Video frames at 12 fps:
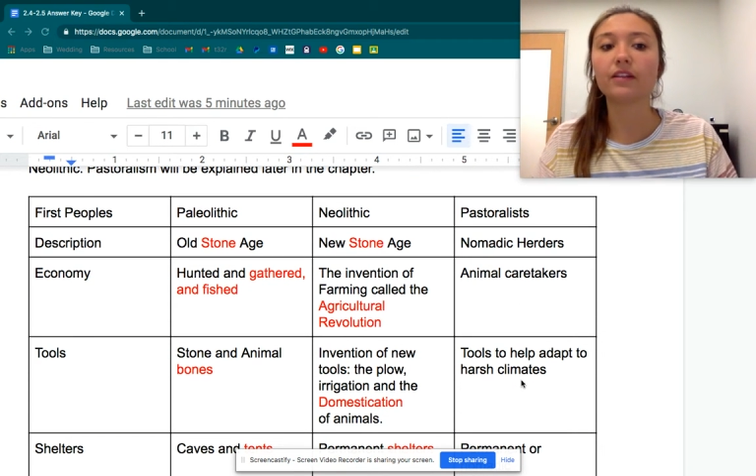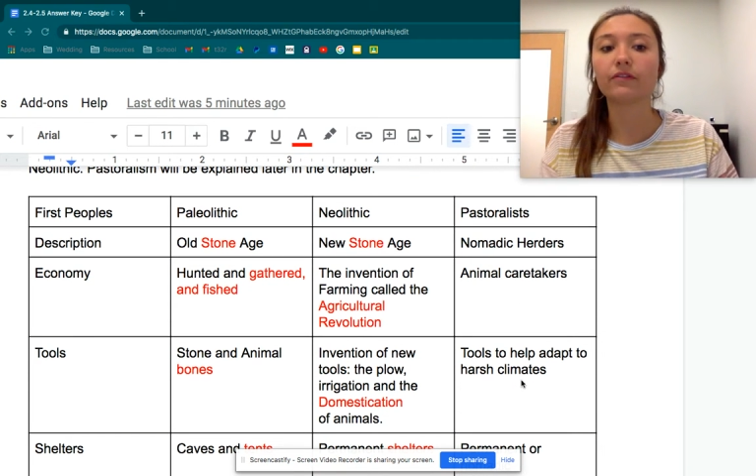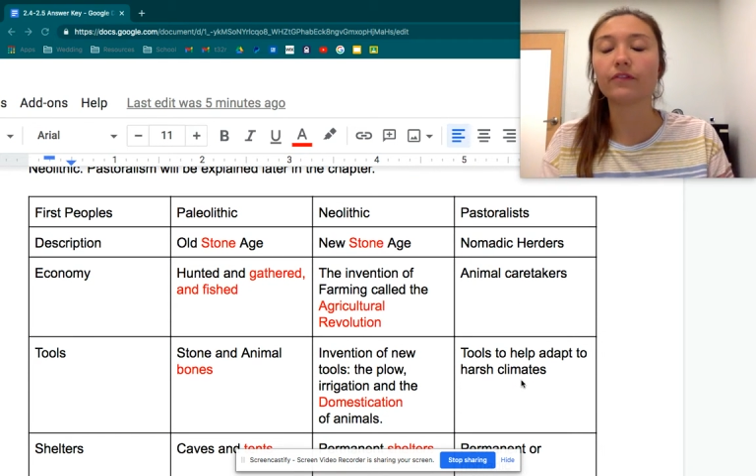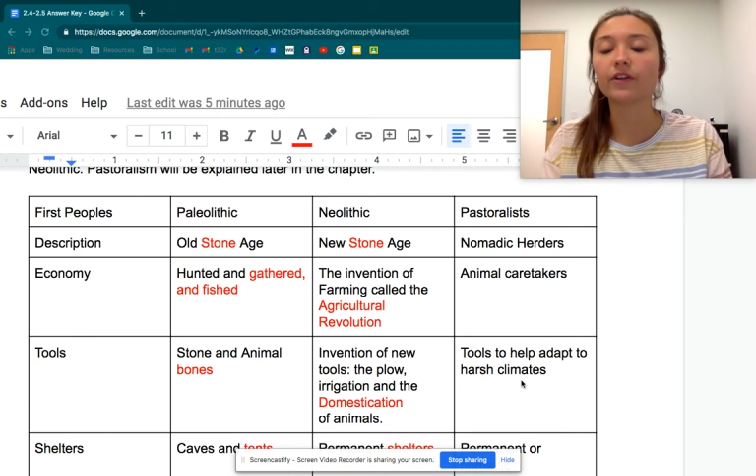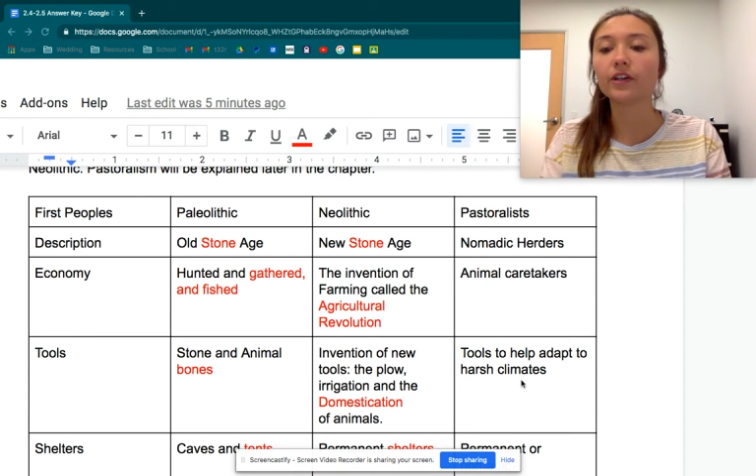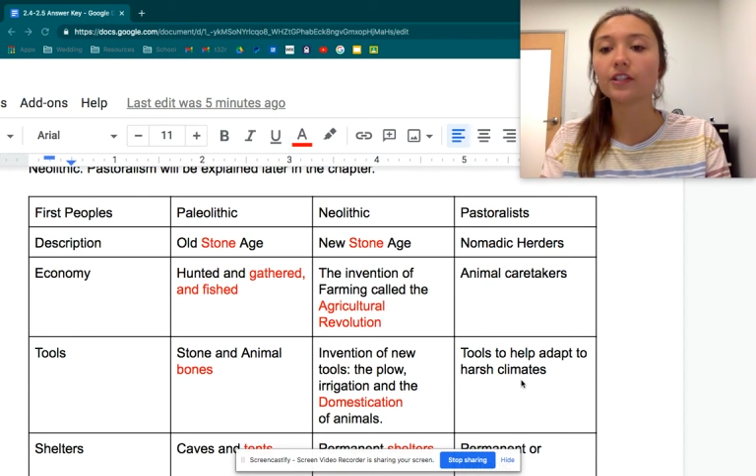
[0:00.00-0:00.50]

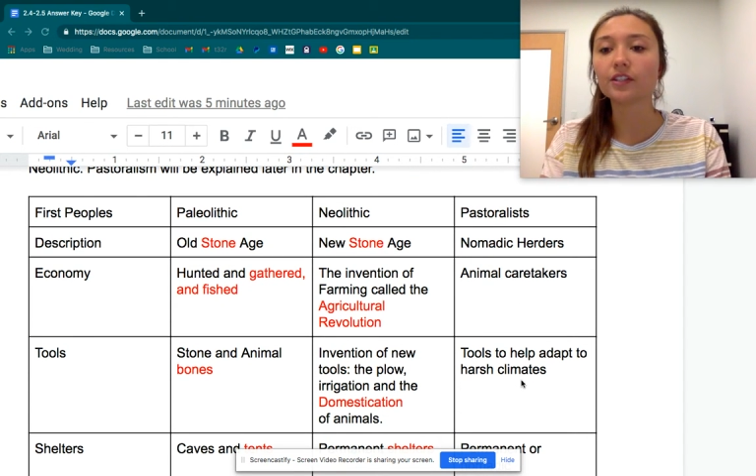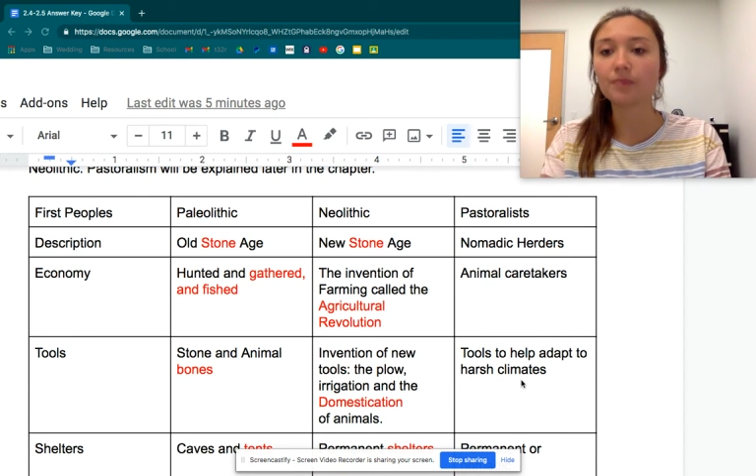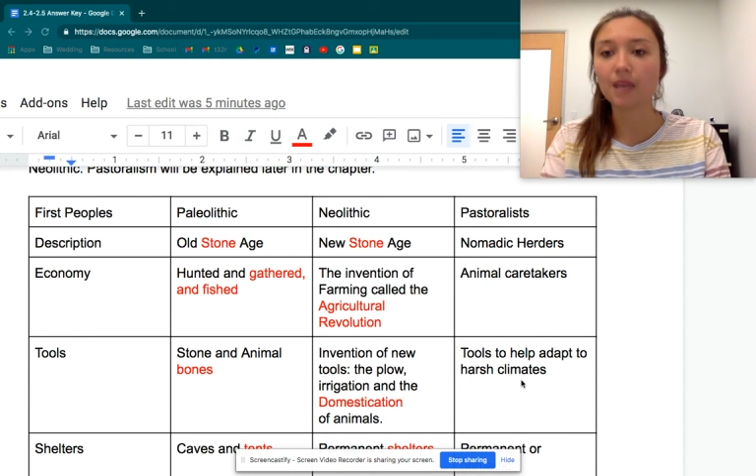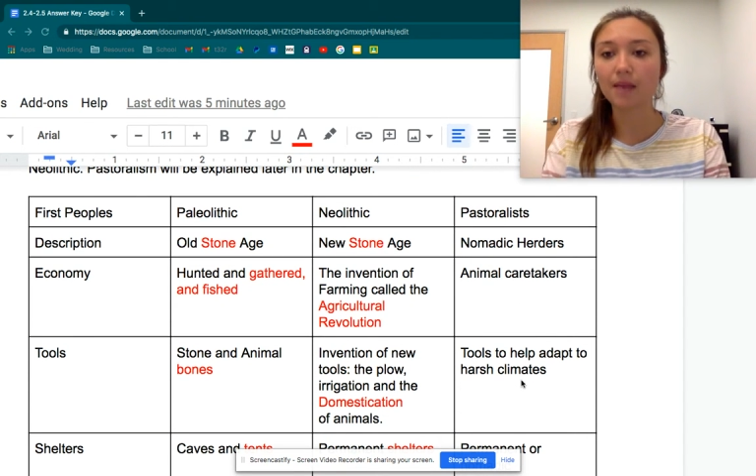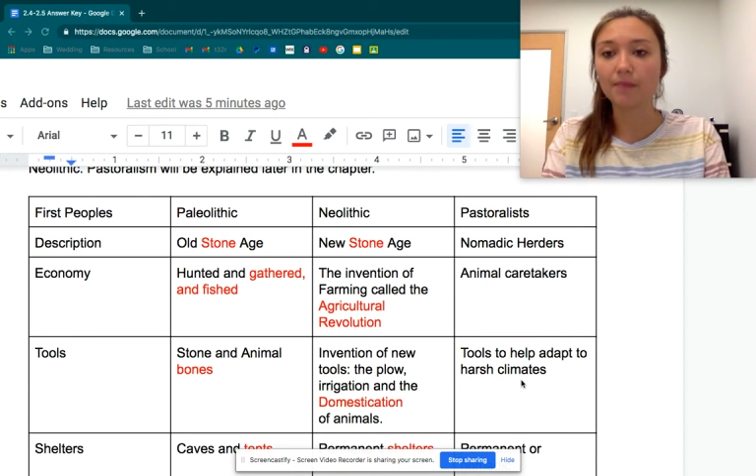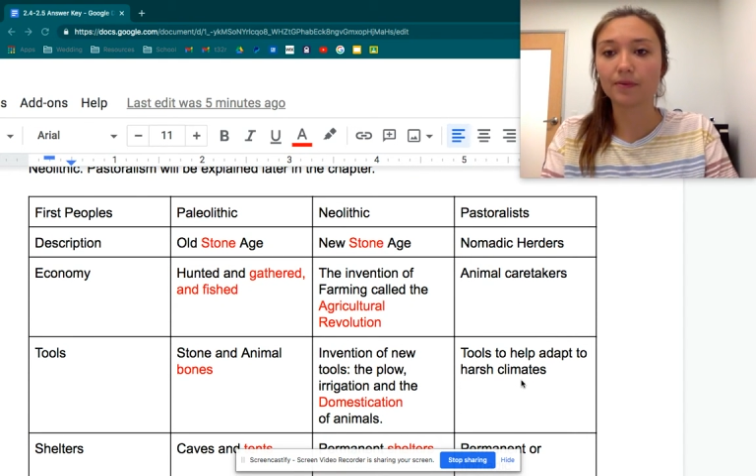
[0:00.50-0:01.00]
the first
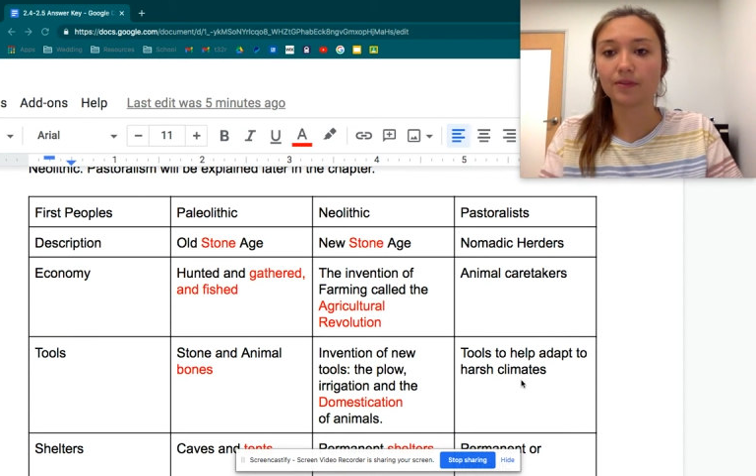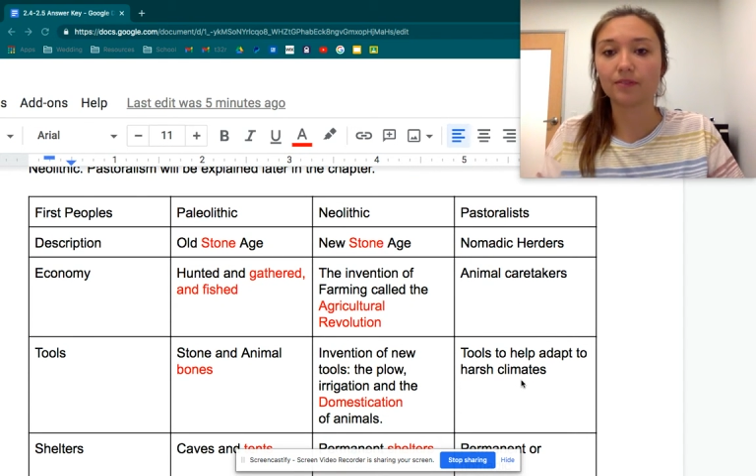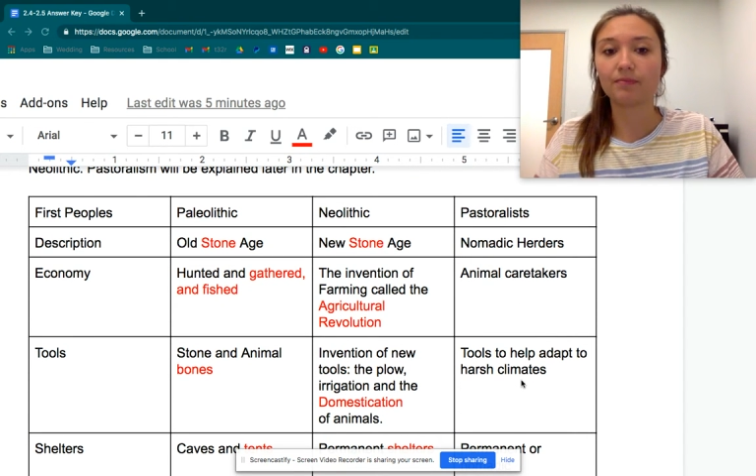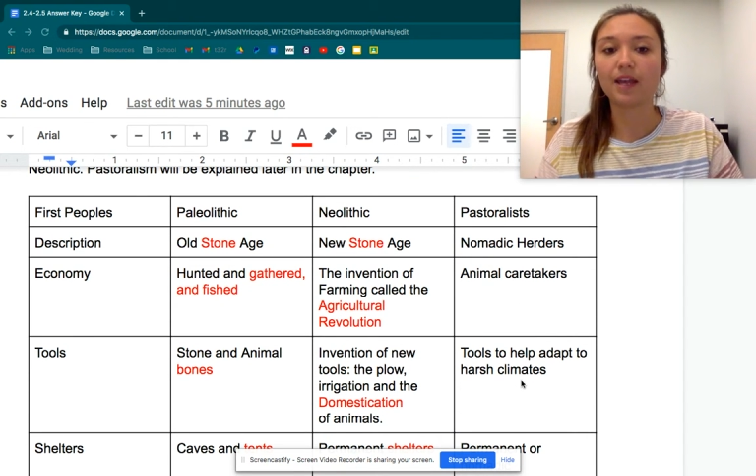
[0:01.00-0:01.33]
peoples,